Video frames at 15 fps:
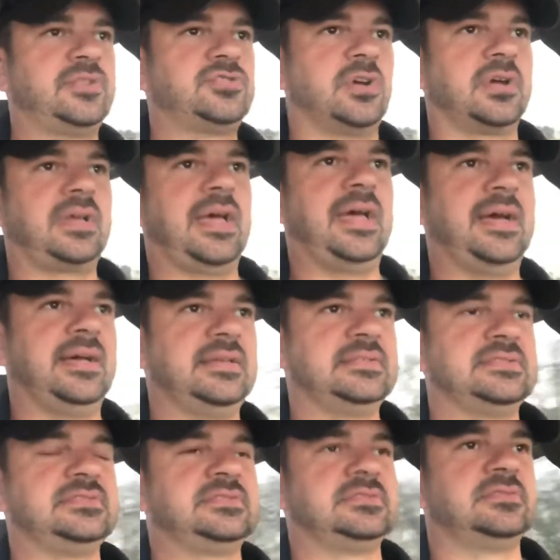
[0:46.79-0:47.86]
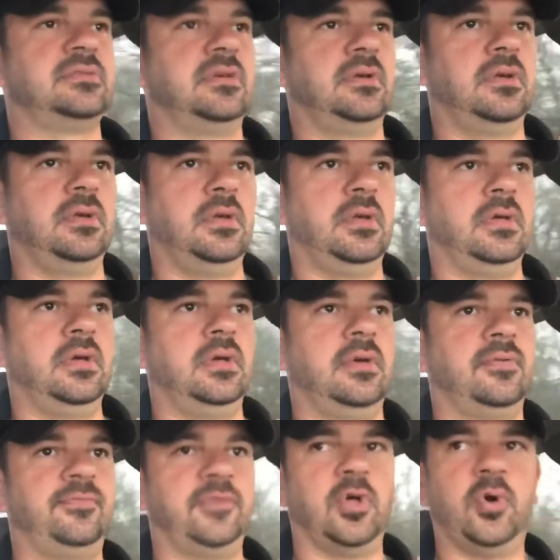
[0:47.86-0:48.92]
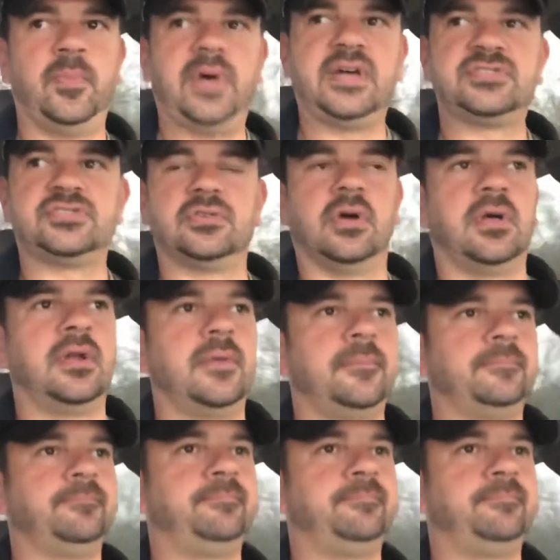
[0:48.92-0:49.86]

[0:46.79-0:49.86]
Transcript: truck has Flowmaster on it.